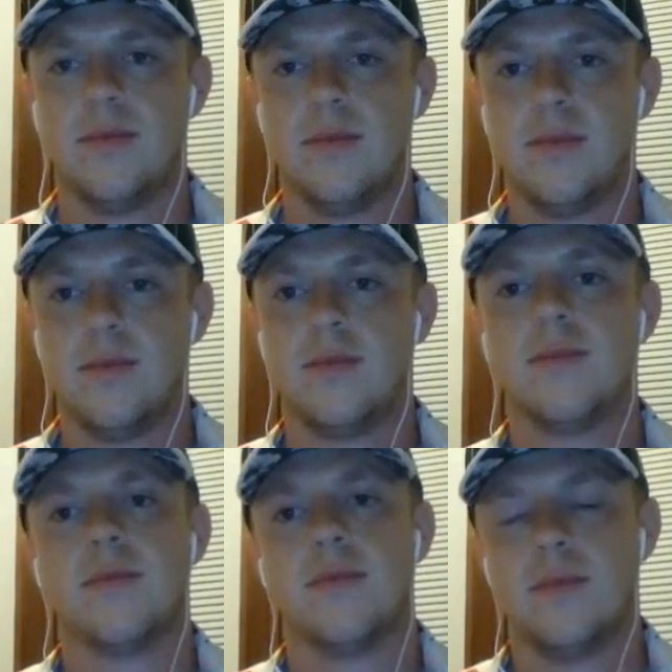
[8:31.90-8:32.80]

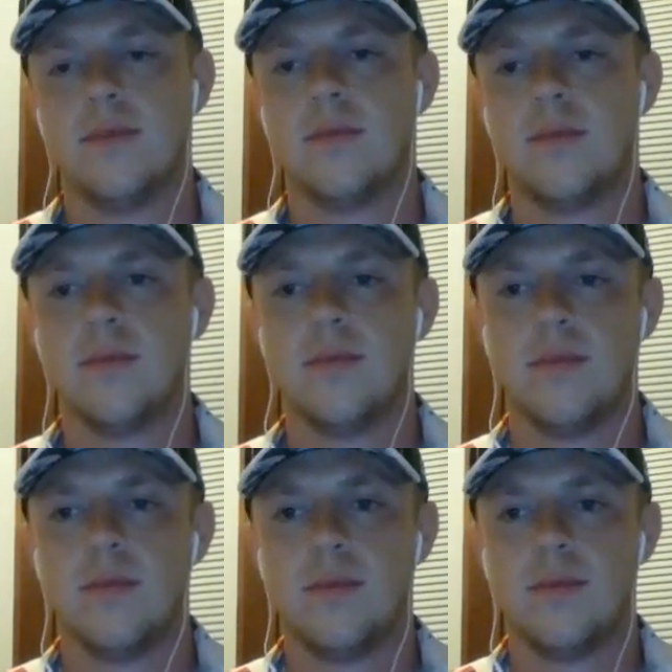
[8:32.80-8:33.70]

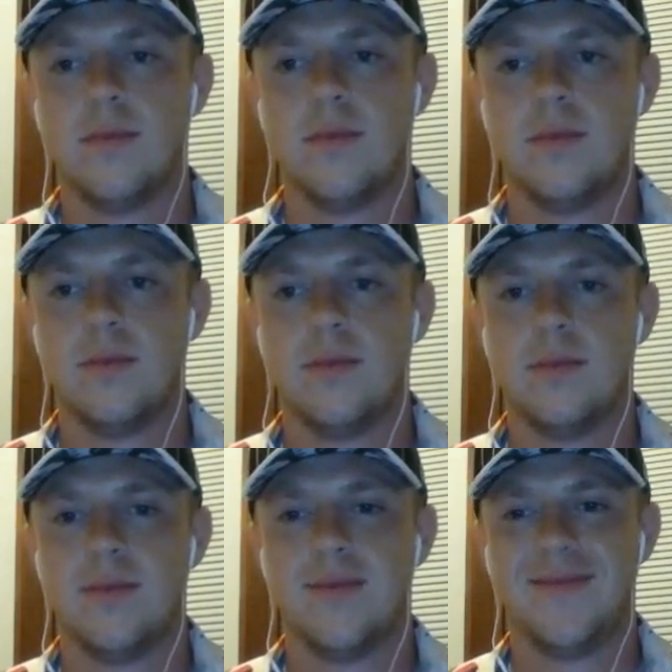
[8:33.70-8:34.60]

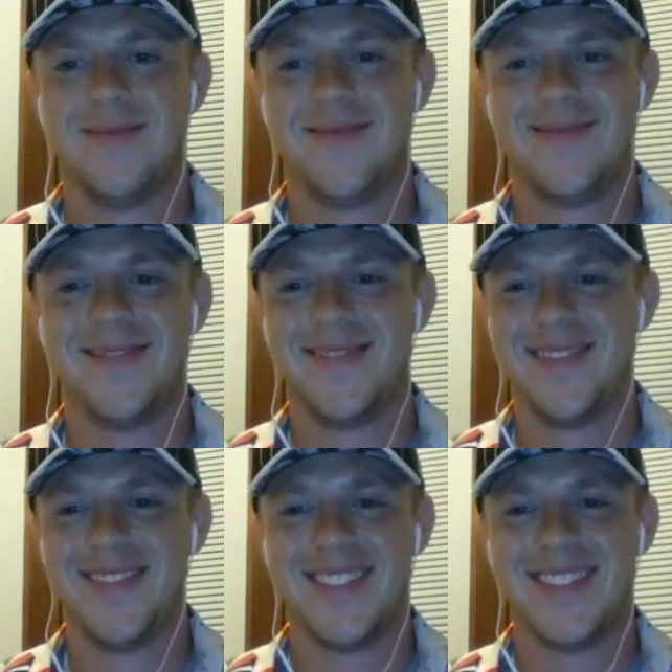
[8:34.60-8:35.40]
The person shown says nothing.